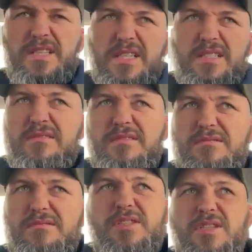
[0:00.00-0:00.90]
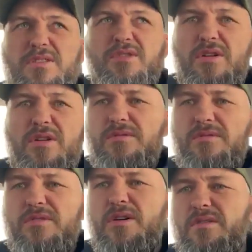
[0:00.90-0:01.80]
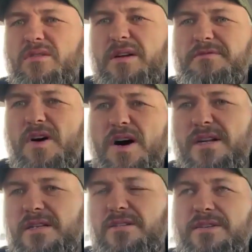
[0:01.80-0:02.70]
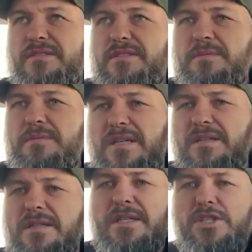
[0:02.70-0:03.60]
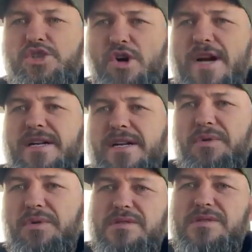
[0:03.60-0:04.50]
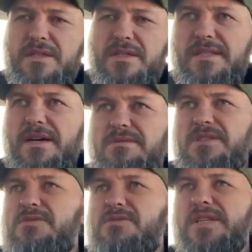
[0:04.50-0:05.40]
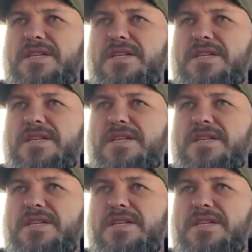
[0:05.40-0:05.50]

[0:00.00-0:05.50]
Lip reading: Like, not like fighting or anything, but like training boxing. Like that was just what